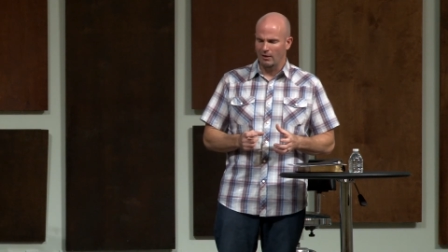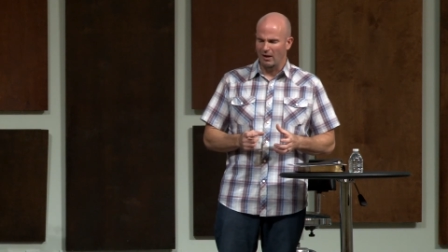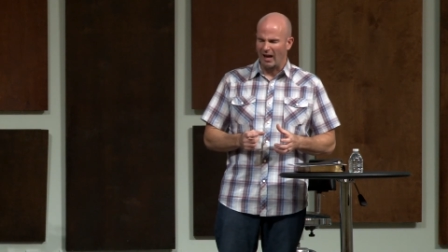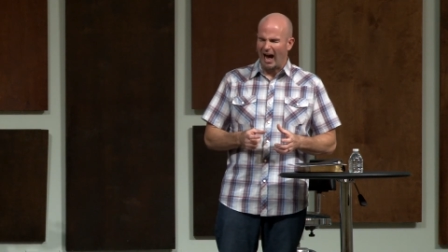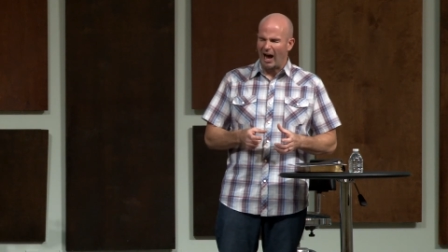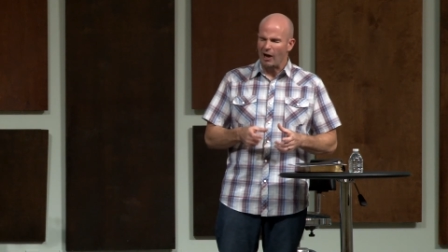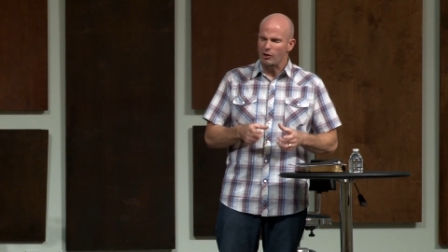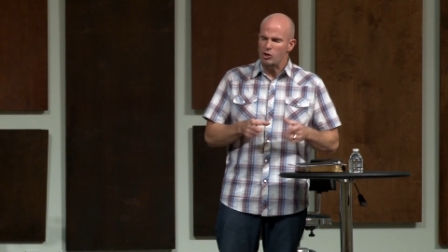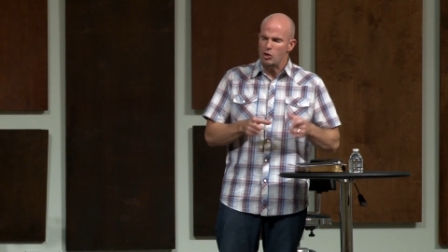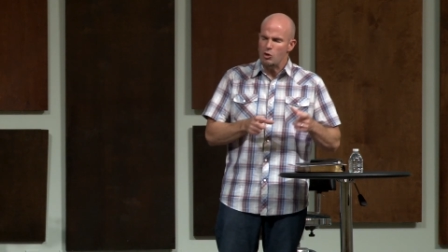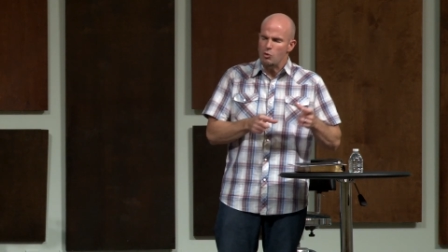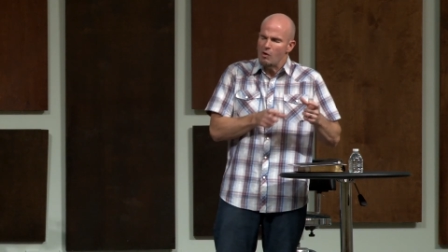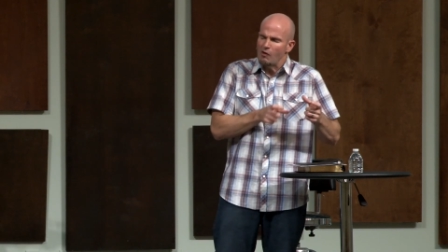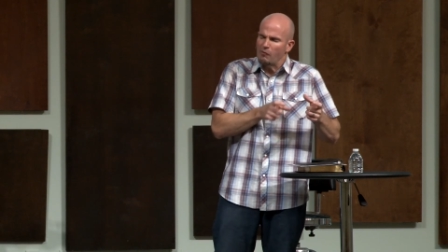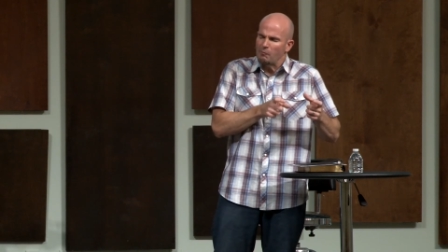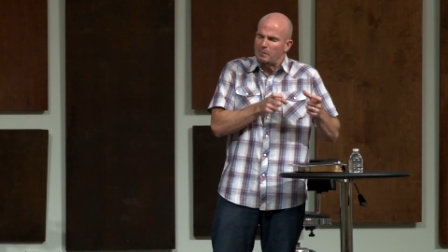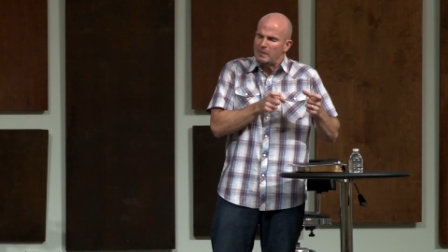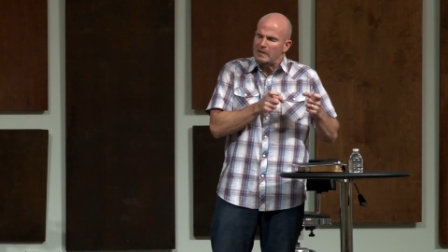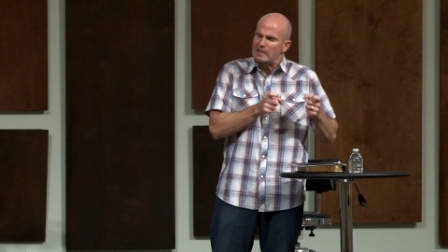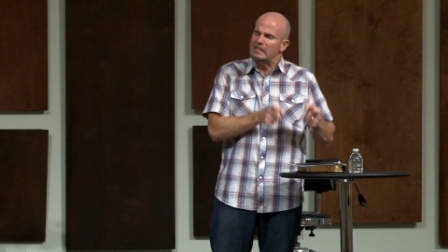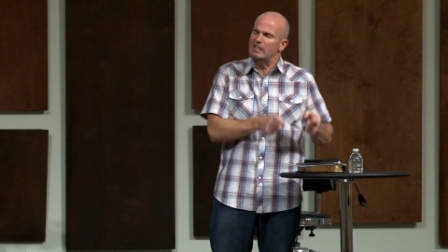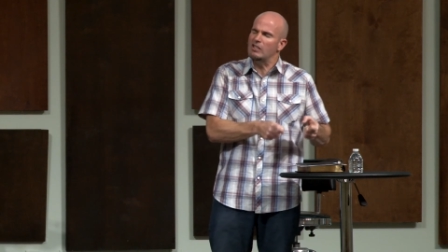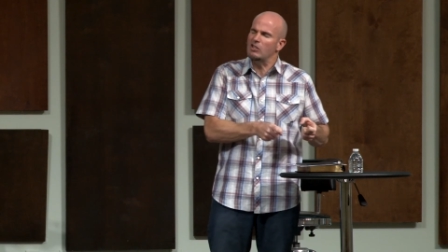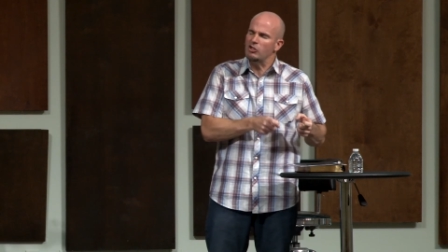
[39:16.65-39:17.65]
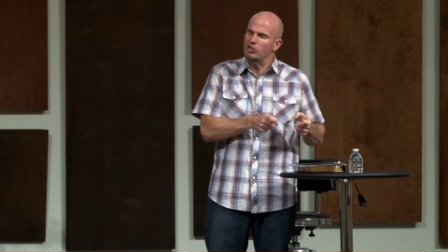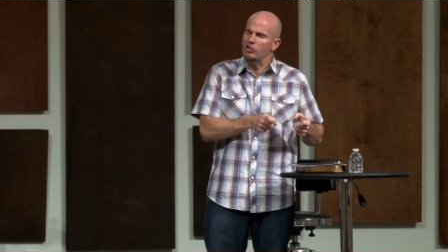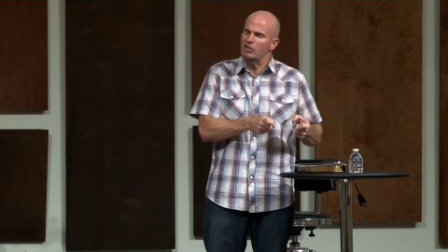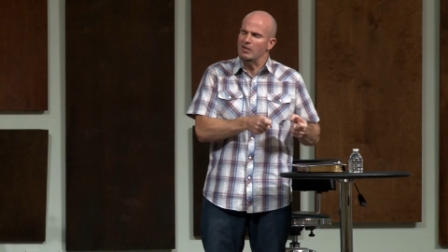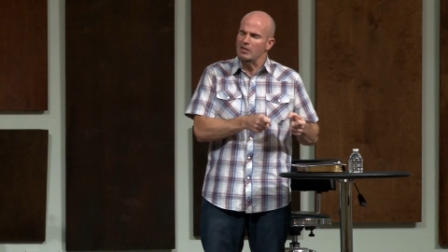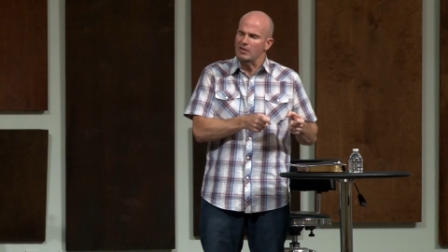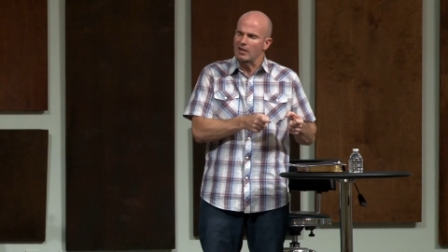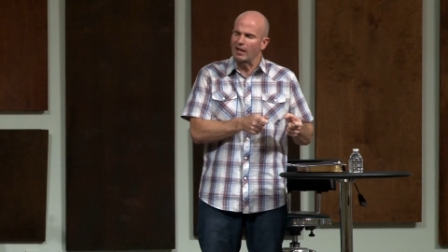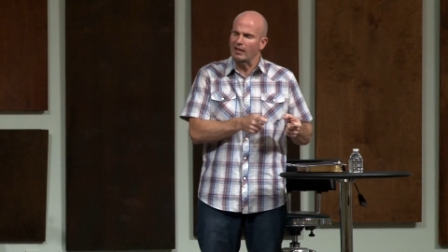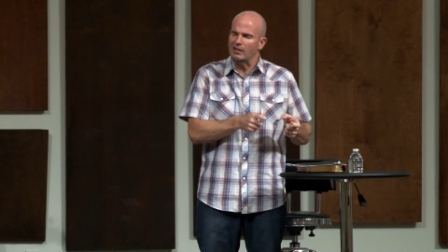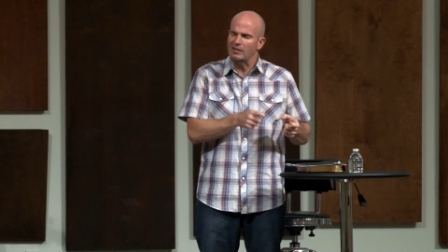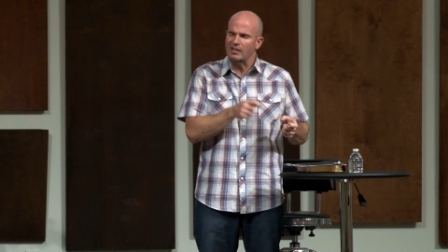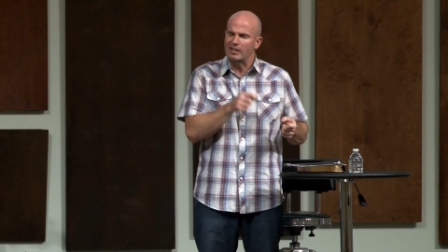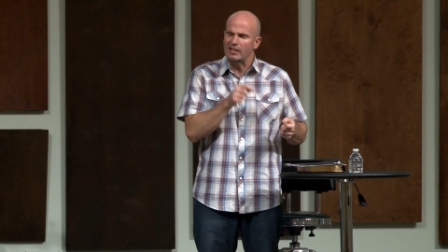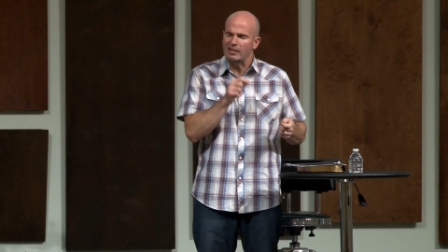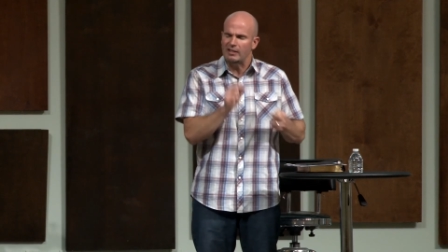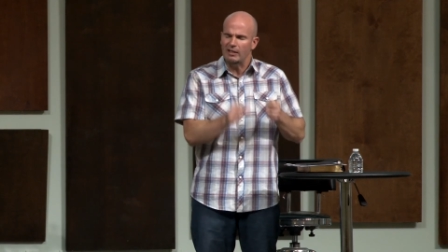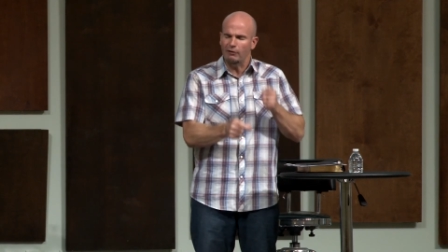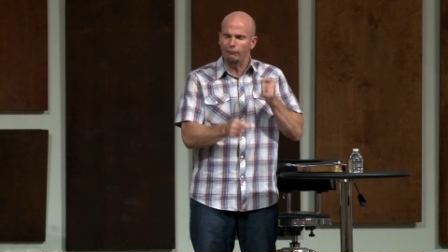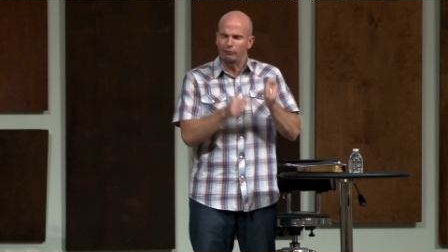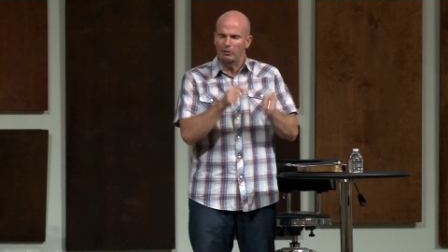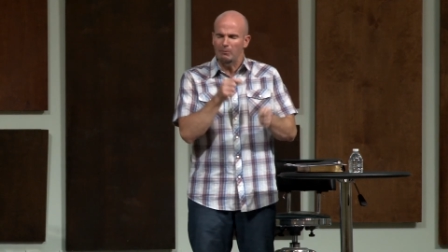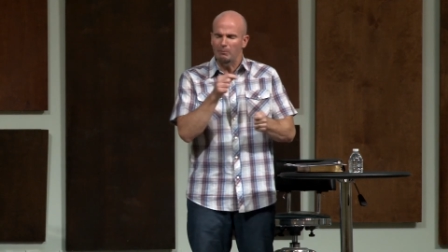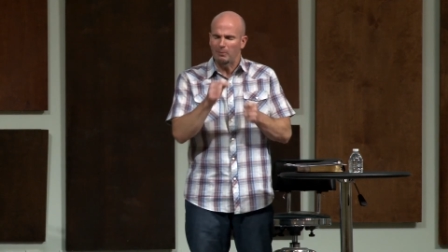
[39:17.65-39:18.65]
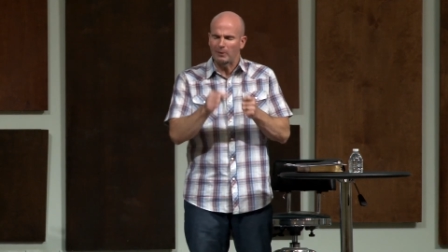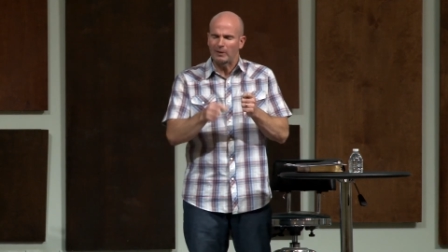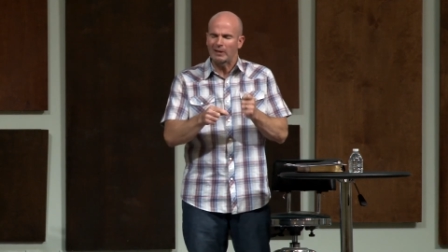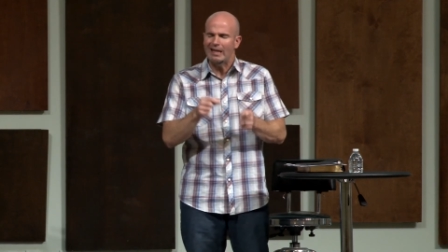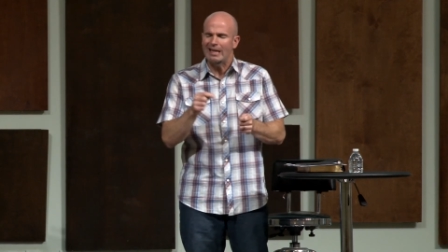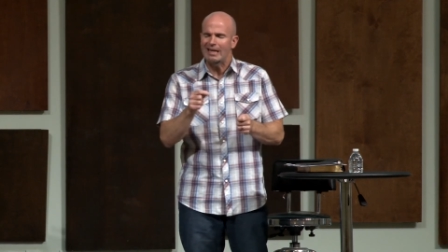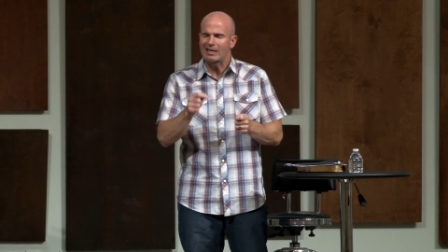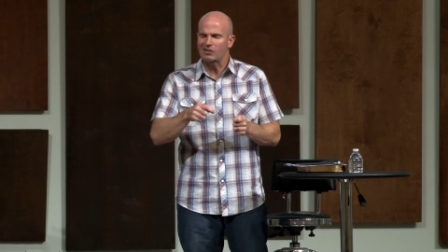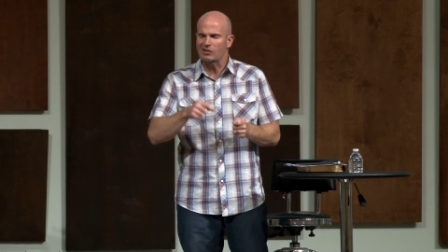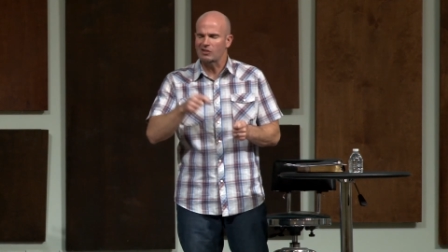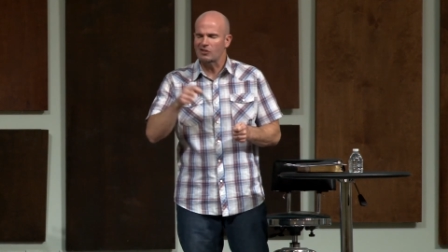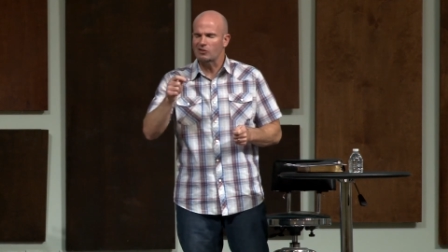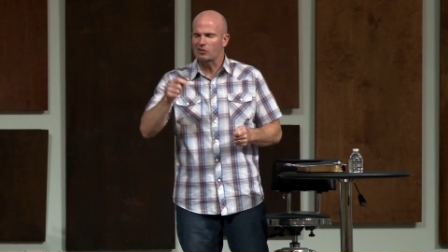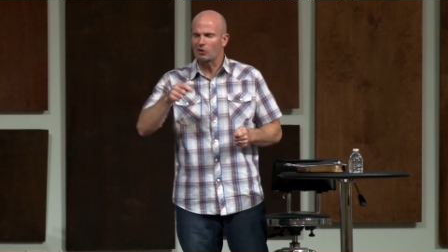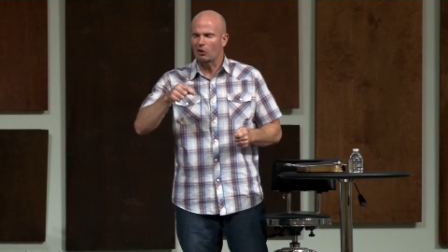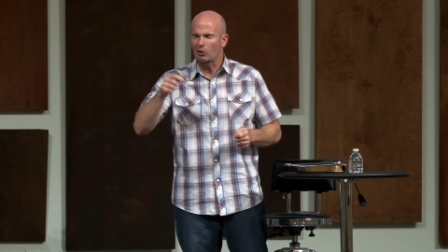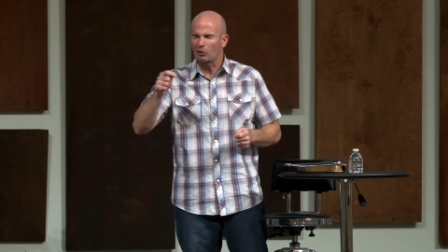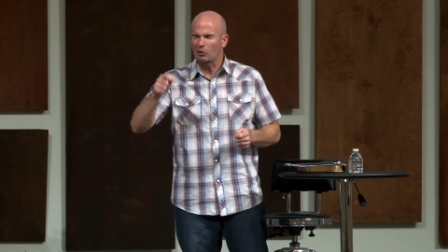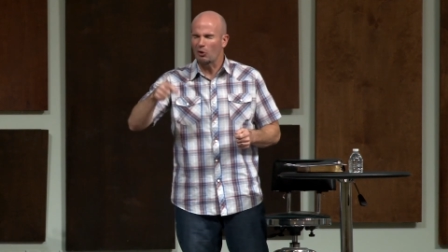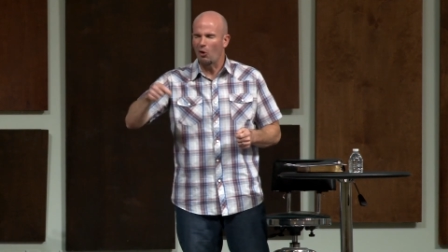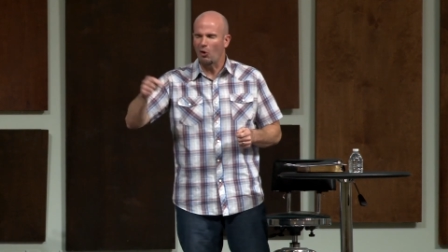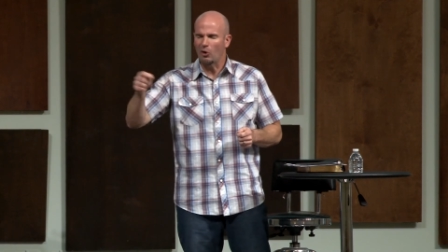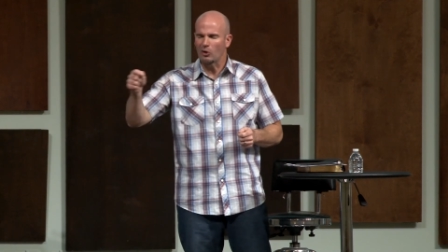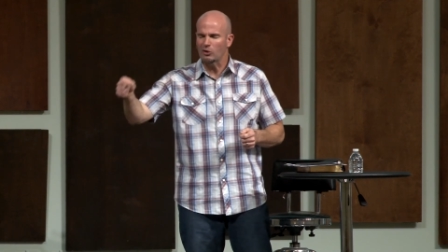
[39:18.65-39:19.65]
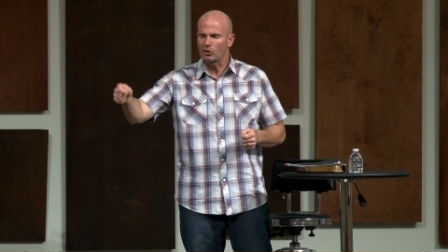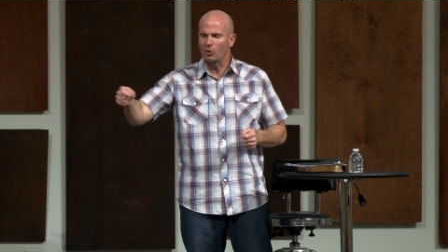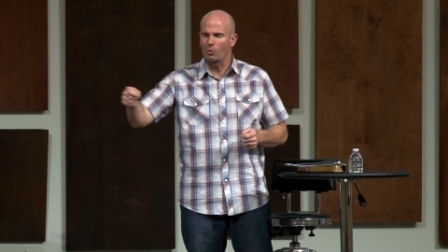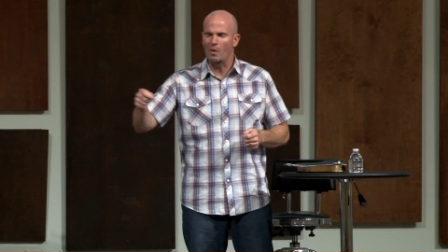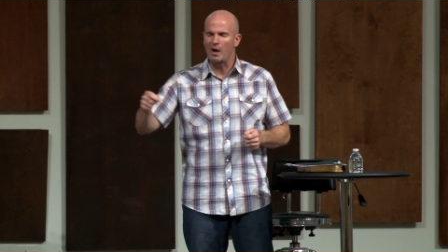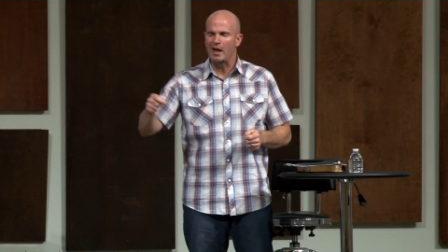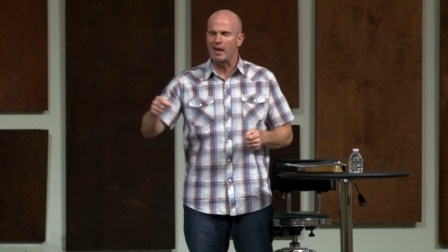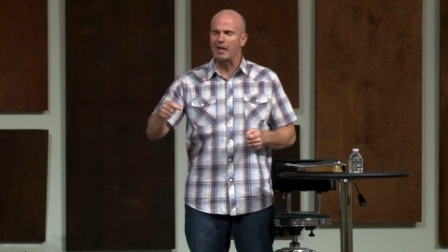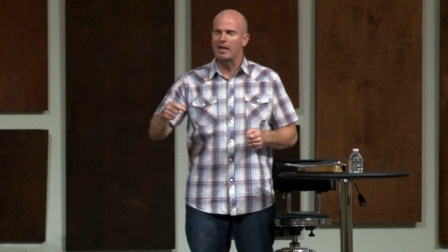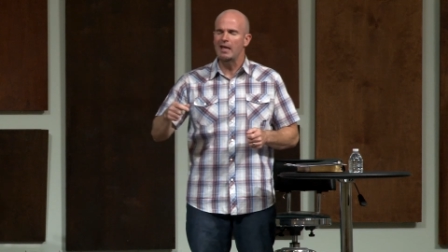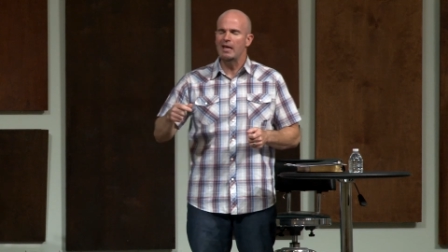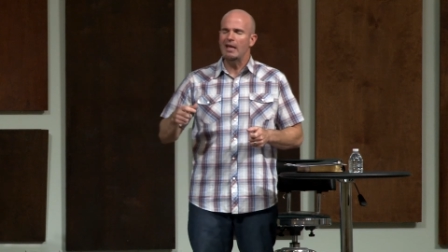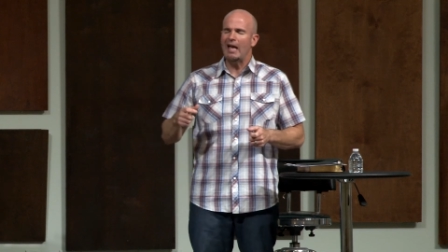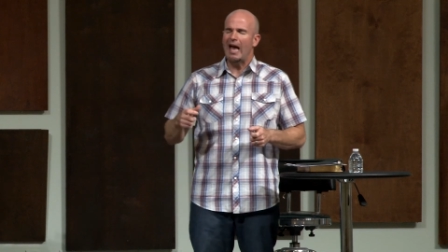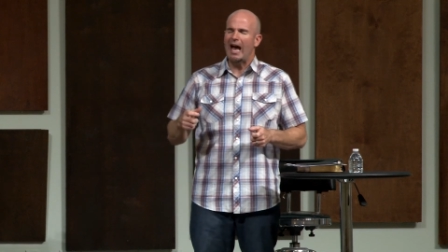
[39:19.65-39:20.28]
how you have positioned us in different places along the way,